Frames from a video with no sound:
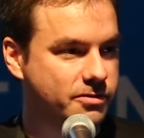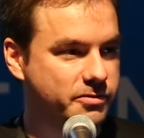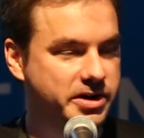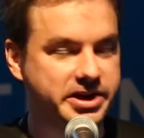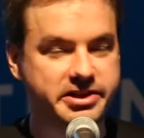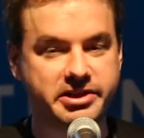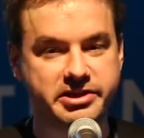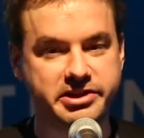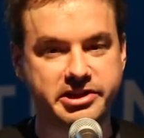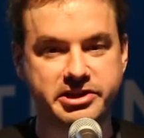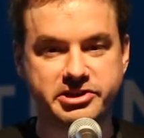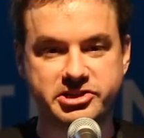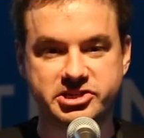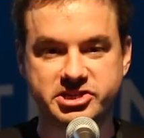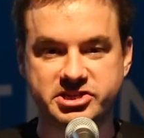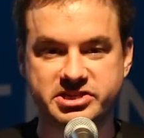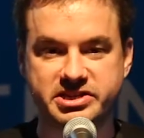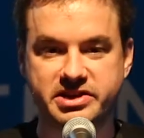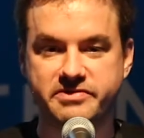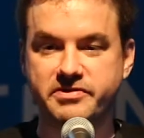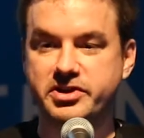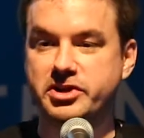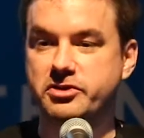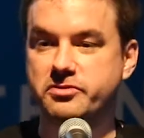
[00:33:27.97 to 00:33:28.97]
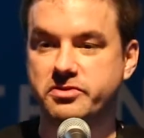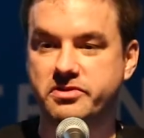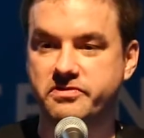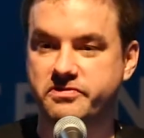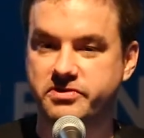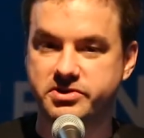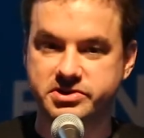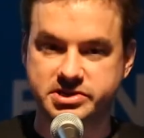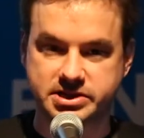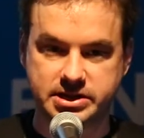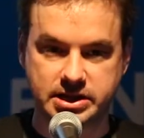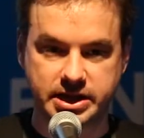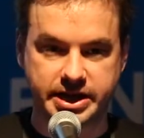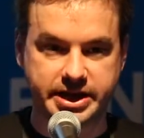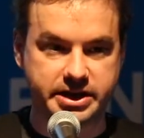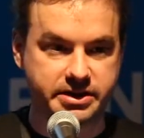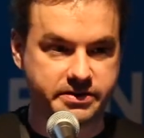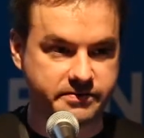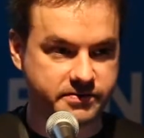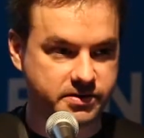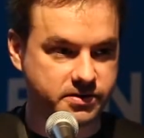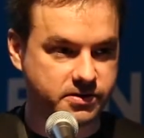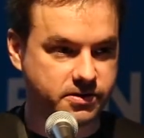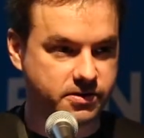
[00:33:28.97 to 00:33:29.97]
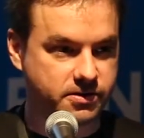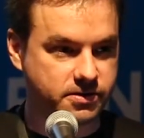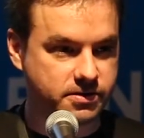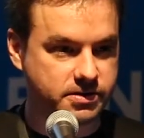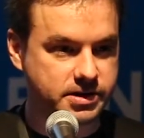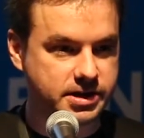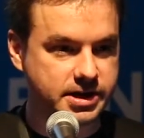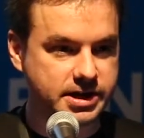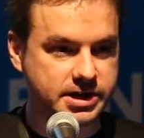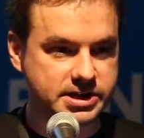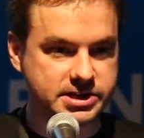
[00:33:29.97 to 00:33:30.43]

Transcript: rather than just giving you the first leg of the call.